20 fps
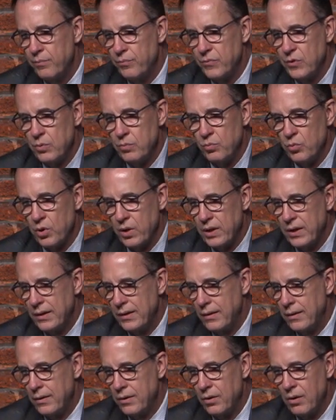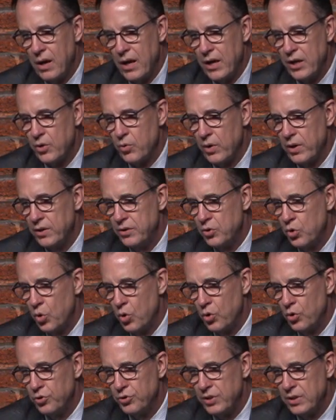We're getting high-grade
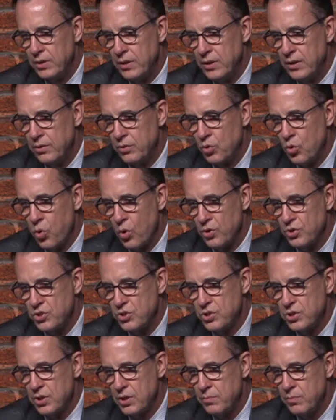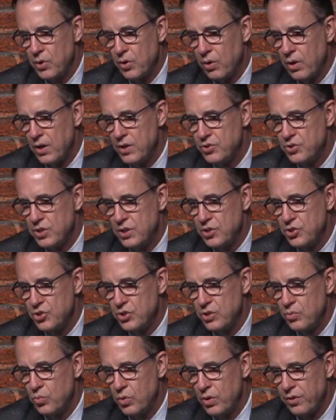gold and quartz
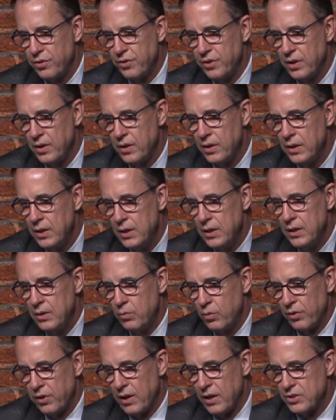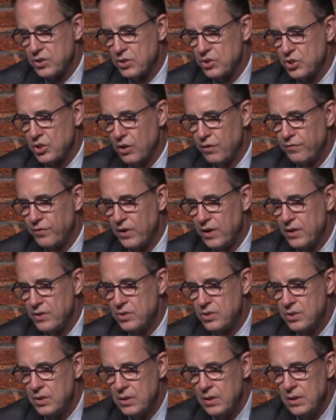mineralization with lots of
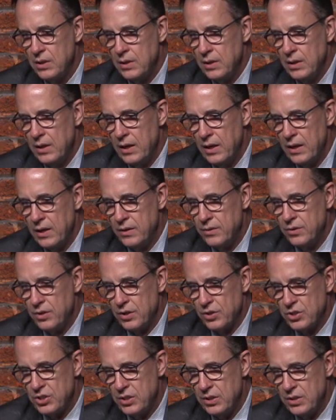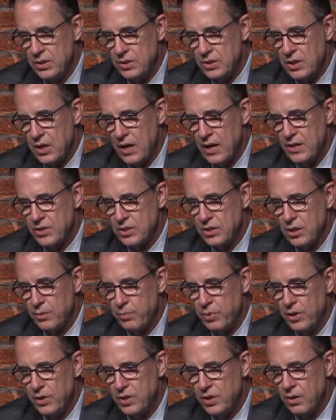sulfides. And you can see these guys in the
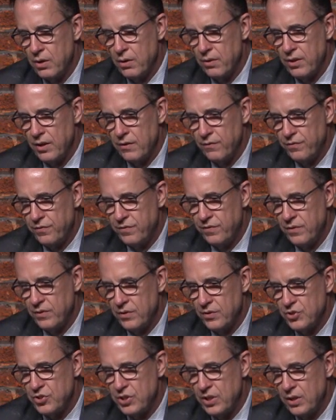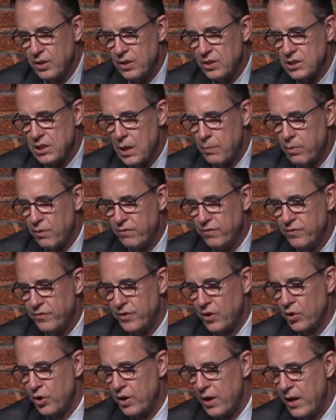pit here, they're sitting on top of a
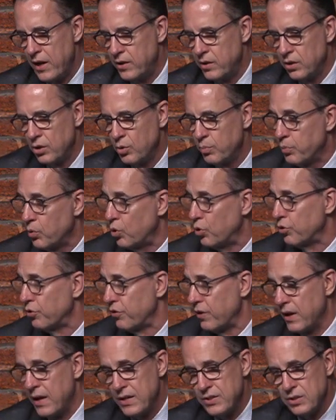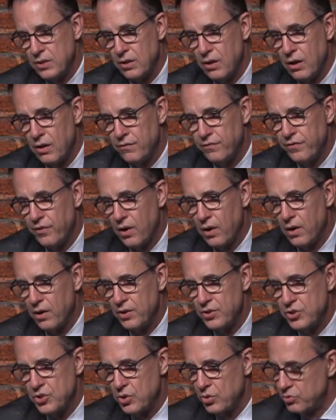very angular boulder that hasn't gone far.
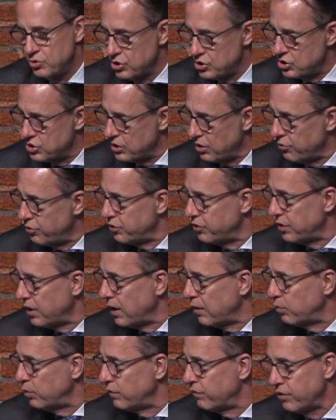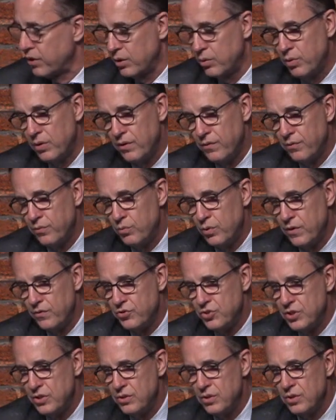And so just south of that, we think we've
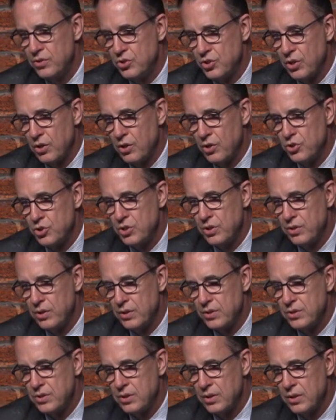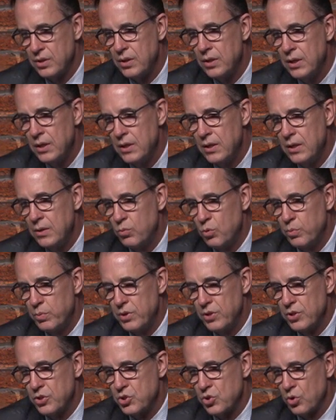seen the geology that will be
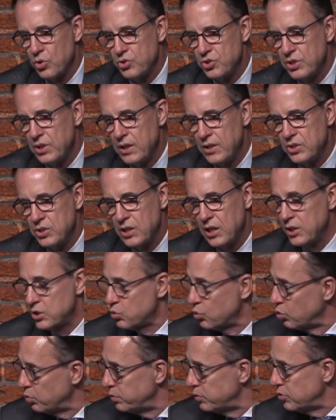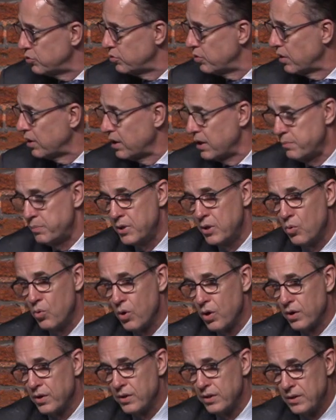the source of that. So that's where we'll be doing IP
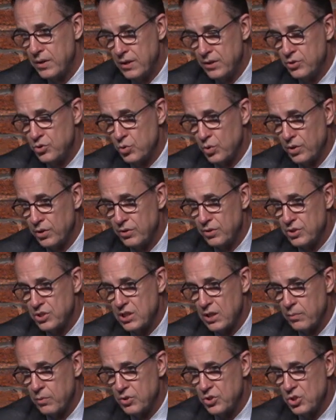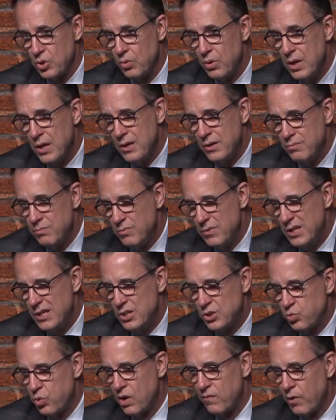work and drilling this summer. So
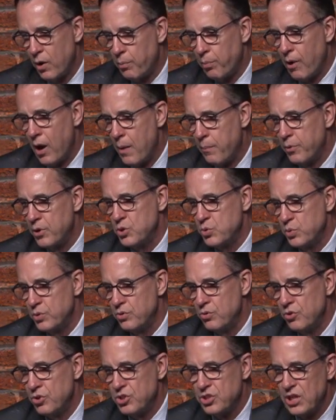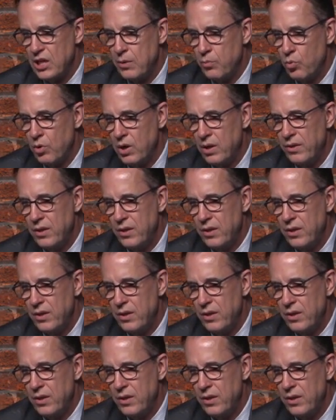each one of our properties would do the same way.